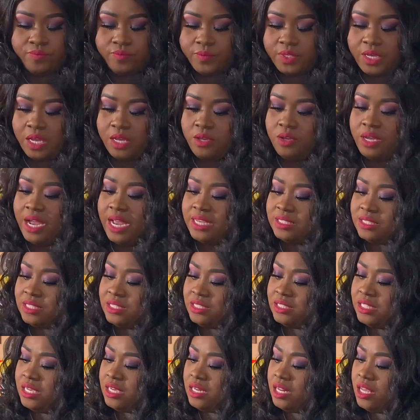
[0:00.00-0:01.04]
And you guys can
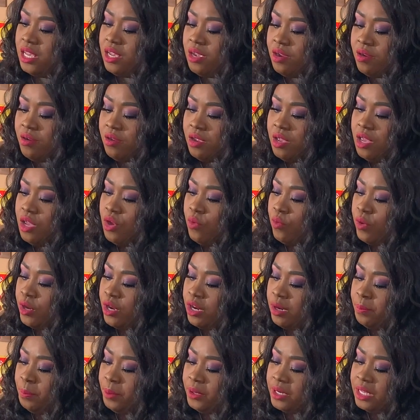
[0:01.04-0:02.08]
see it here. We're
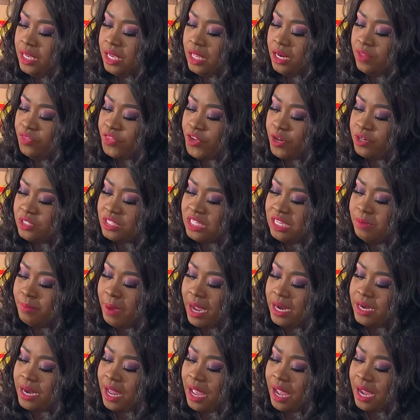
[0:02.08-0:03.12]
gonna put it in a 13
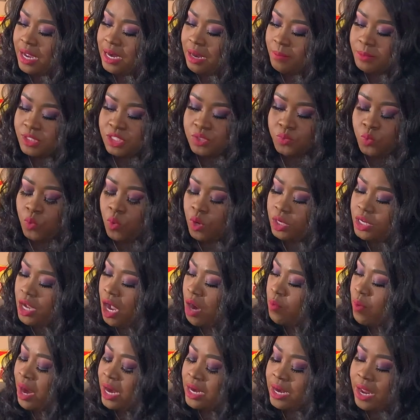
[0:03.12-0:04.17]
by 9. I'm gonna just warn
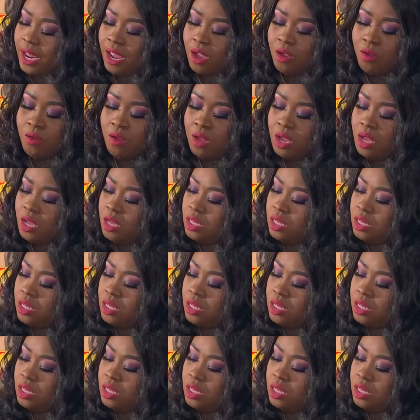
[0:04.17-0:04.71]
y'all right now.